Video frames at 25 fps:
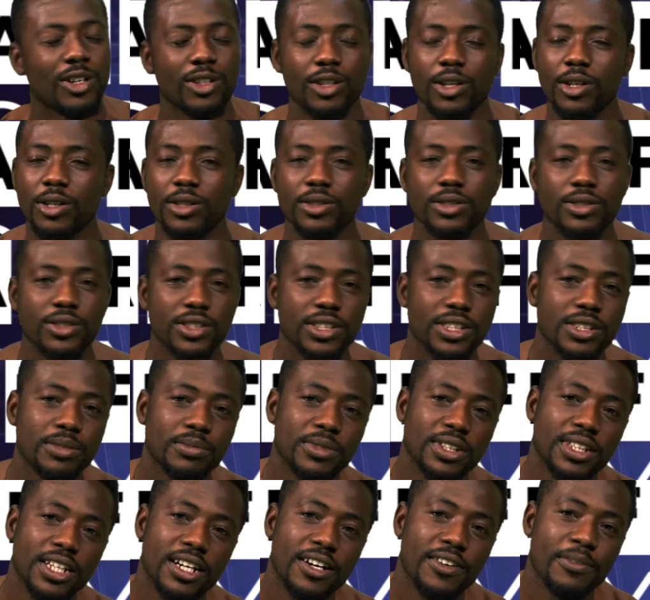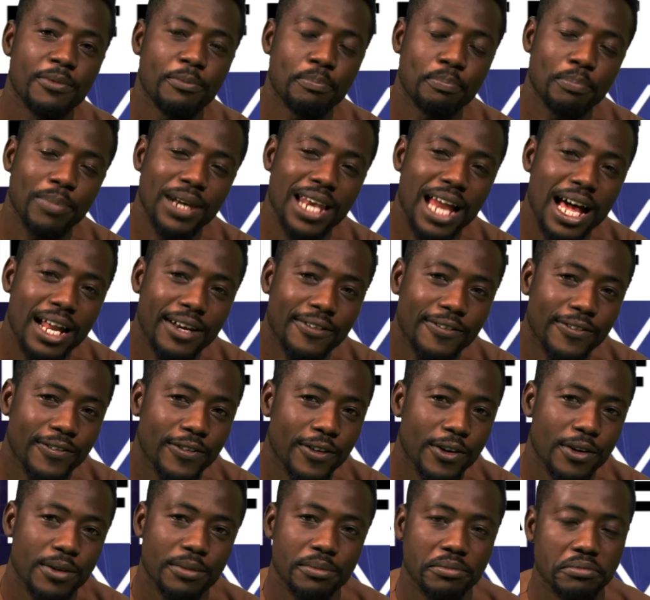on all social media
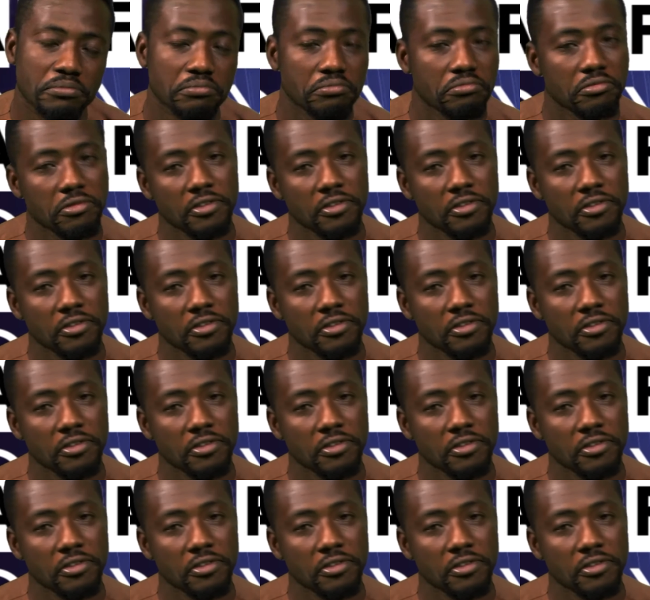platforms.